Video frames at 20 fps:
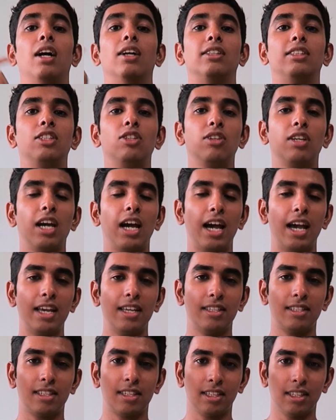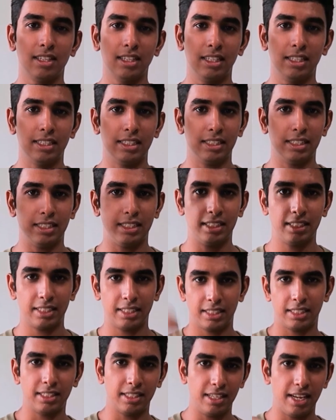I'll see you guys
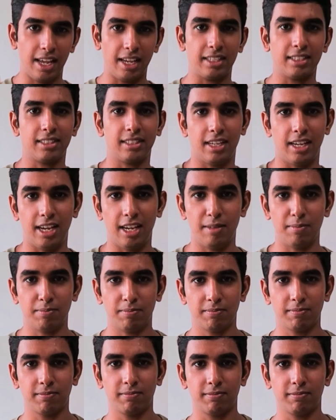next time.